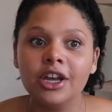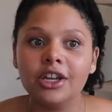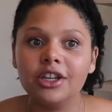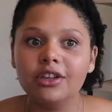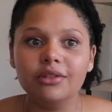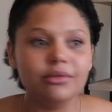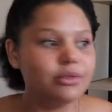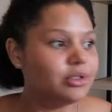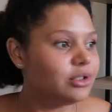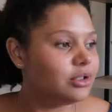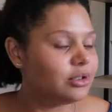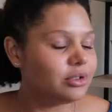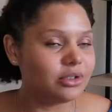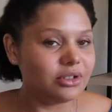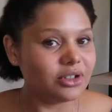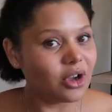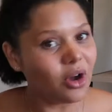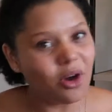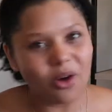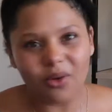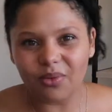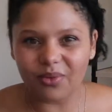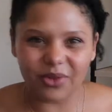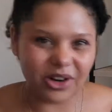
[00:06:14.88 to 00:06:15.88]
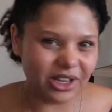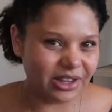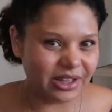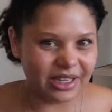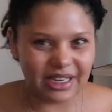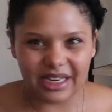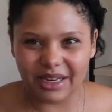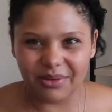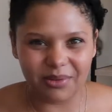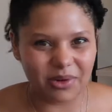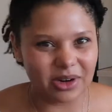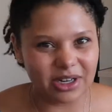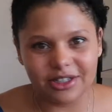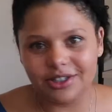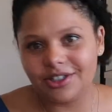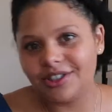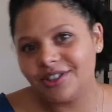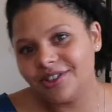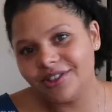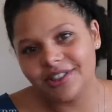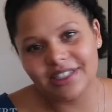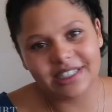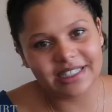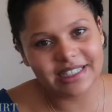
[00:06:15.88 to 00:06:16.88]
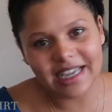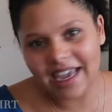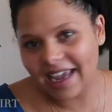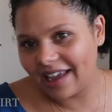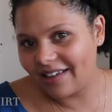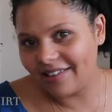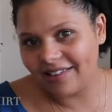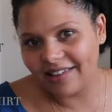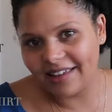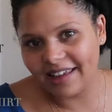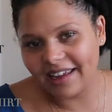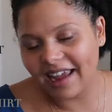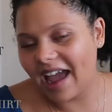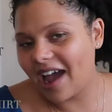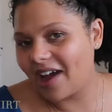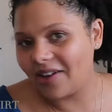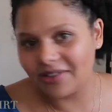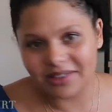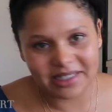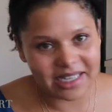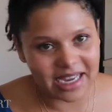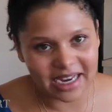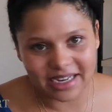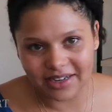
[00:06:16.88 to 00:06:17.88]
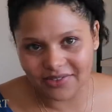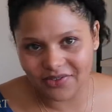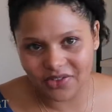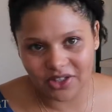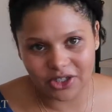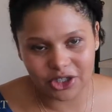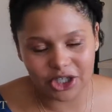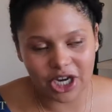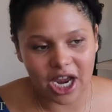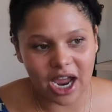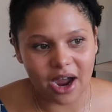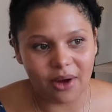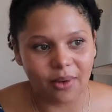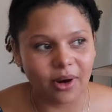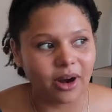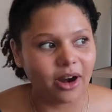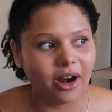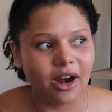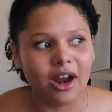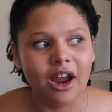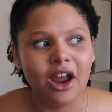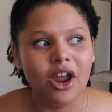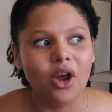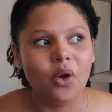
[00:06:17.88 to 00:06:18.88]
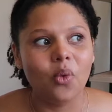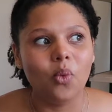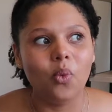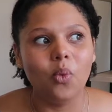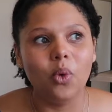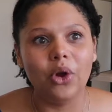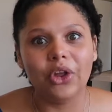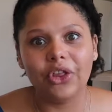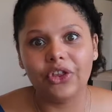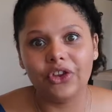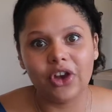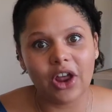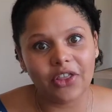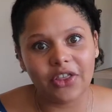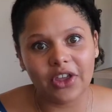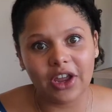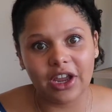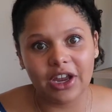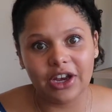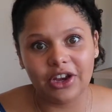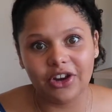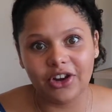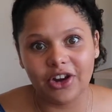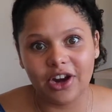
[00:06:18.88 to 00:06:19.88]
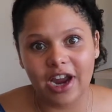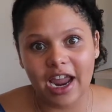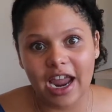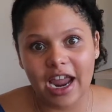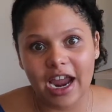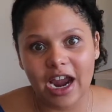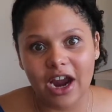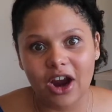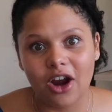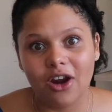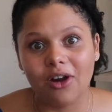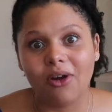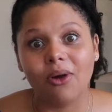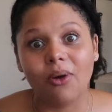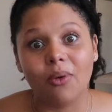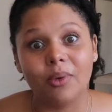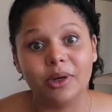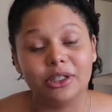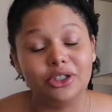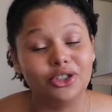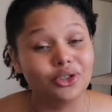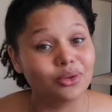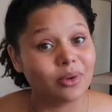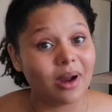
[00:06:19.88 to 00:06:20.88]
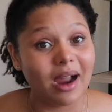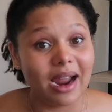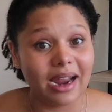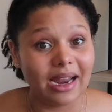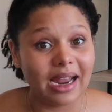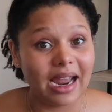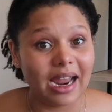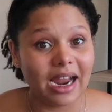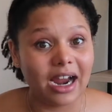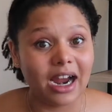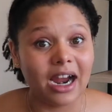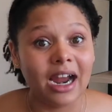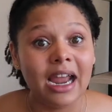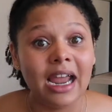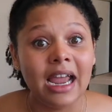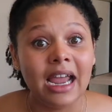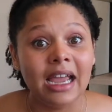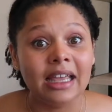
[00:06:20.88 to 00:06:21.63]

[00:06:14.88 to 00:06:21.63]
You don't really want to do your detangling outside of the shower with nothing in your hair or with dry hair.